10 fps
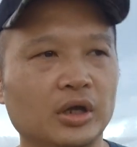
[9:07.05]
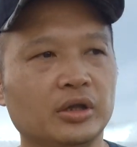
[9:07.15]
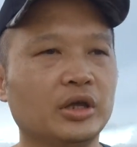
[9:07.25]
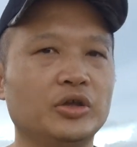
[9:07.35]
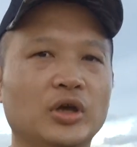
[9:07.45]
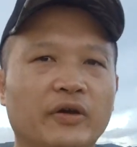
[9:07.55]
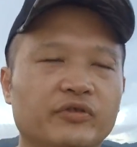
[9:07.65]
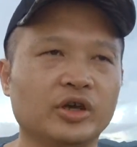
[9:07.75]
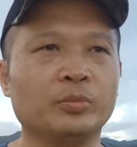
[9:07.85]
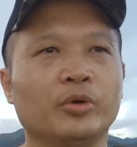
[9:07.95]
Then you have
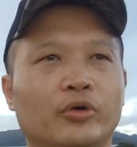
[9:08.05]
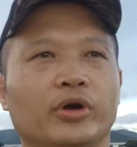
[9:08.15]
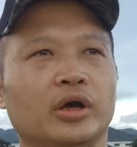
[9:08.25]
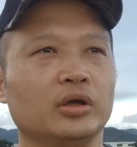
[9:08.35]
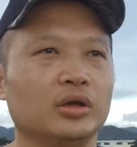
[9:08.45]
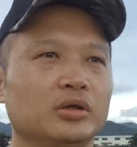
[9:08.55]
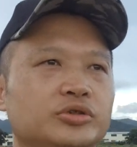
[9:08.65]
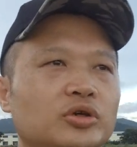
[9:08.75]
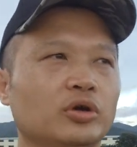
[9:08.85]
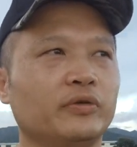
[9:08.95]
gimbal, right?
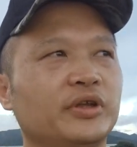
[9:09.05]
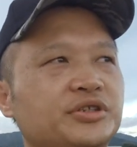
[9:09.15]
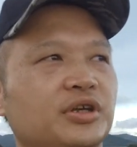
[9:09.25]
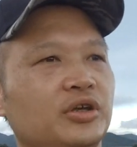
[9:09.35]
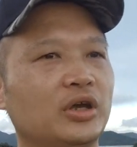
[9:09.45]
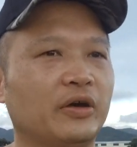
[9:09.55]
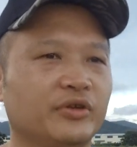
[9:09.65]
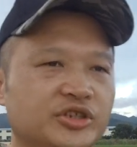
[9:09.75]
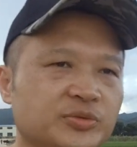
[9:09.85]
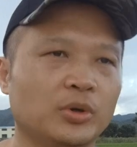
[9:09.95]
So let's say you have
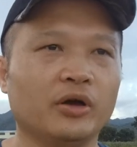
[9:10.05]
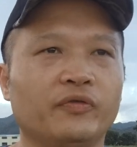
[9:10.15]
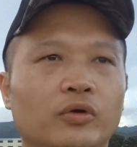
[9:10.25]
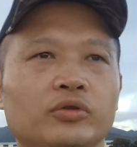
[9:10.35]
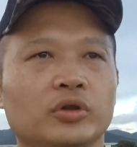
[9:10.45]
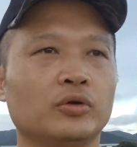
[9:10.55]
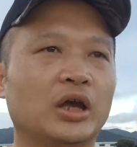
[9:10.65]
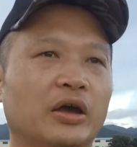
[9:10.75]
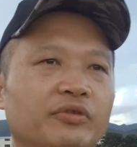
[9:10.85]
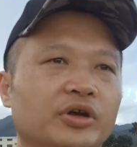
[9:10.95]
a smartphone, don't
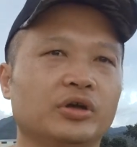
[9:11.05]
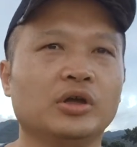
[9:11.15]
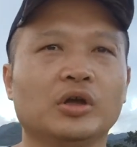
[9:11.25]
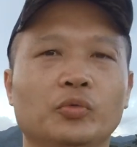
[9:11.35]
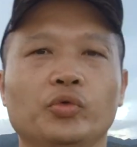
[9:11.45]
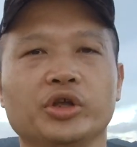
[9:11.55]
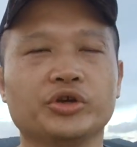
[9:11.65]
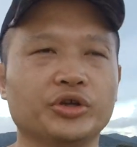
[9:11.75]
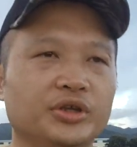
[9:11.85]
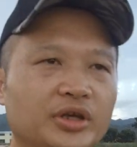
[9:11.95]
have a really
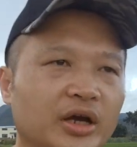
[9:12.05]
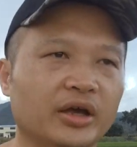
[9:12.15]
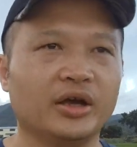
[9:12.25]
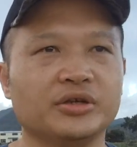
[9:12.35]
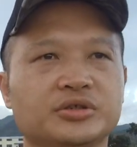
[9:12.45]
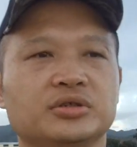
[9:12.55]
good EIS,